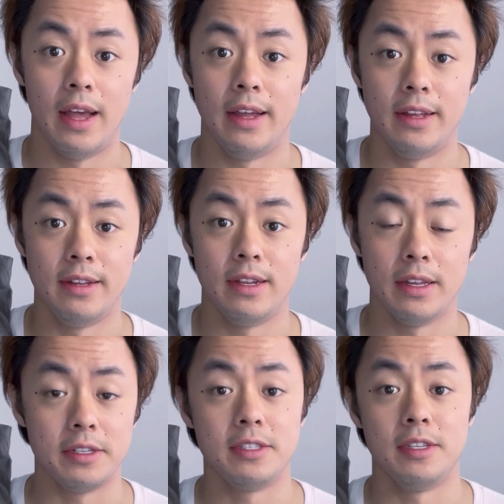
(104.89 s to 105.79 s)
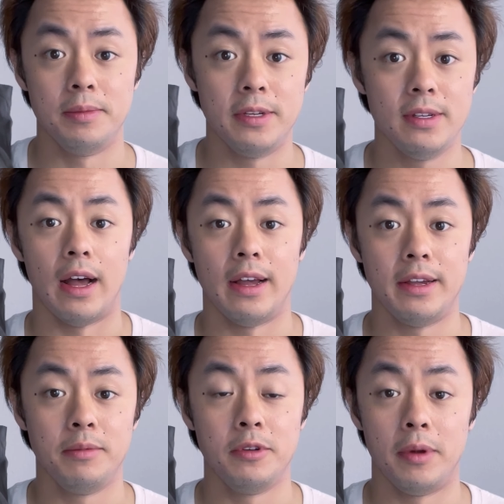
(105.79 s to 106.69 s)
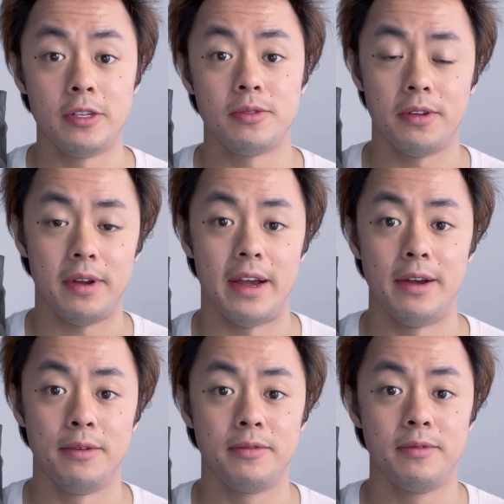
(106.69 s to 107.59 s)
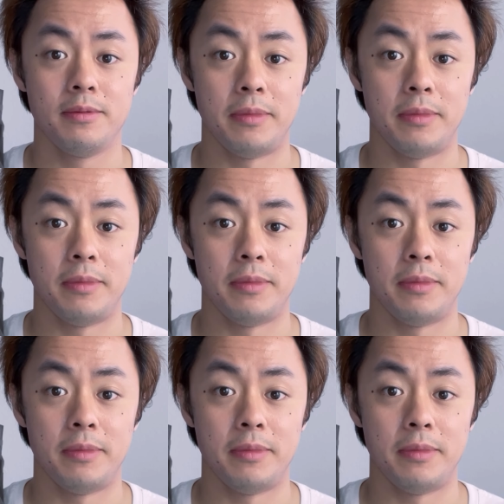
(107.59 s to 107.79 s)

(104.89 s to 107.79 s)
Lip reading: And at least to me, I would much rather have